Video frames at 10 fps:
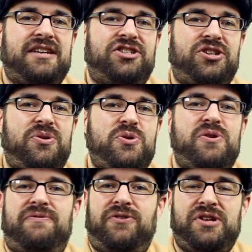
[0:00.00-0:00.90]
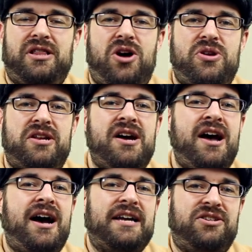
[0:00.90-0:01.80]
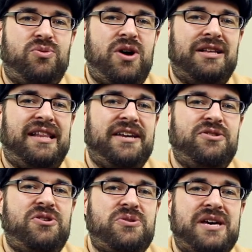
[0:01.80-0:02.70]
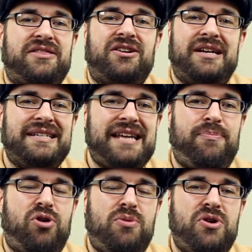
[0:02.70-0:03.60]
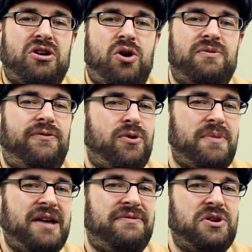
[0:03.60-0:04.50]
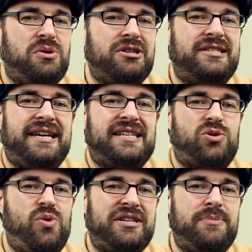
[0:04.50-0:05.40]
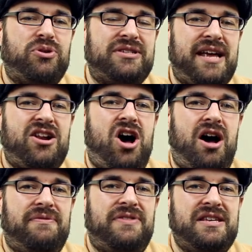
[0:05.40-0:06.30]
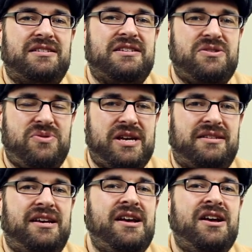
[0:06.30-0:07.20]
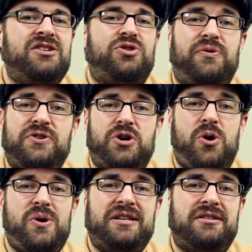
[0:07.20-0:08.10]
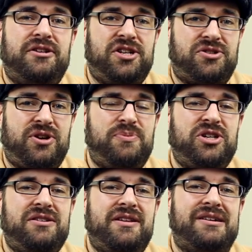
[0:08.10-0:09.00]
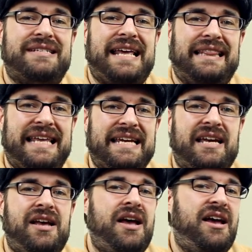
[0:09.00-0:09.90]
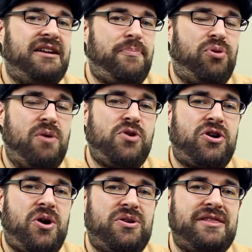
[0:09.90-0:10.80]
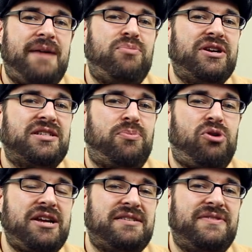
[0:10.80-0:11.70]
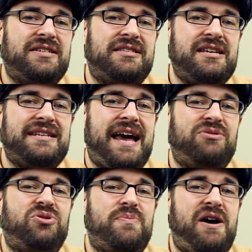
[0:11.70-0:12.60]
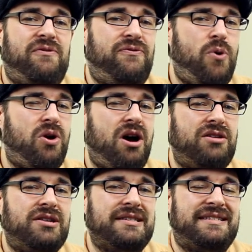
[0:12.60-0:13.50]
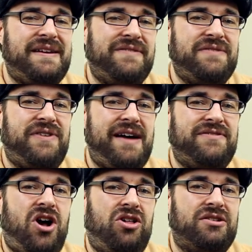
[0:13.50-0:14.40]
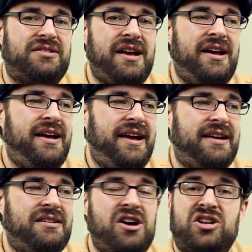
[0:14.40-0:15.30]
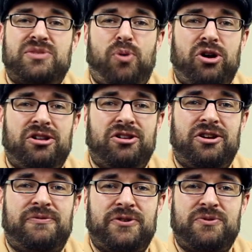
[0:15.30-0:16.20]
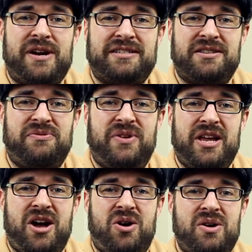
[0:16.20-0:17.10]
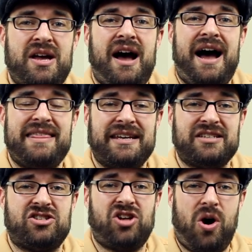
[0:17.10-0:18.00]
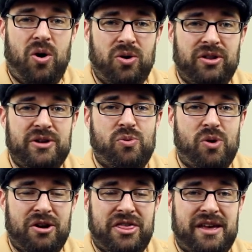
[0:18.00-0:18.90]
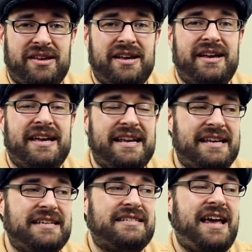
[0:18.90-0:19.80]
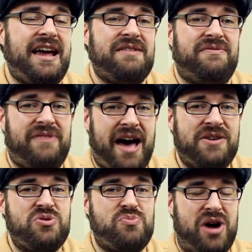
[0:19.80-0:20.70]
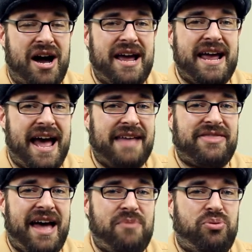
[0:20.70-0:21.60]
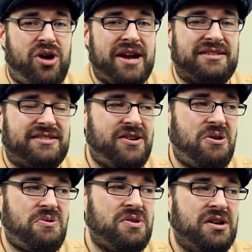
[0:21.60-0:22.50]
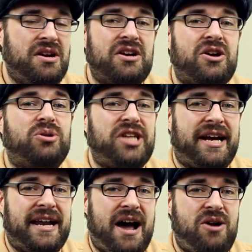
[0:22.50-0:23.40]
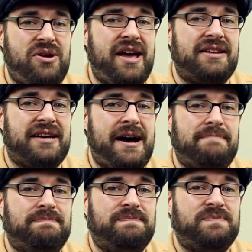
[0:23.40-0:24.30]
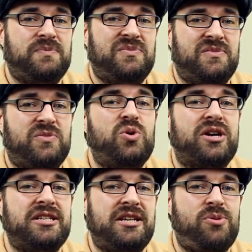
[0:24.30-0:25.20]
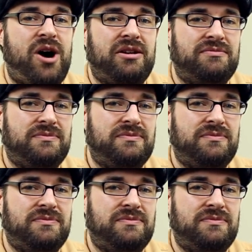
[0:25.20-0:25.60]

and show you it fully loaded, I do wanna let you know that there is a promo code for my viewers to get 20% off this unit. So if you go into the description, there is a link and a promo code, and that brings the price of this thing down to about $475. And spoiler alert for the rest of the video, I think it's totally worth it. It is a value buy at that price. So go check it out and um, we'll continue on.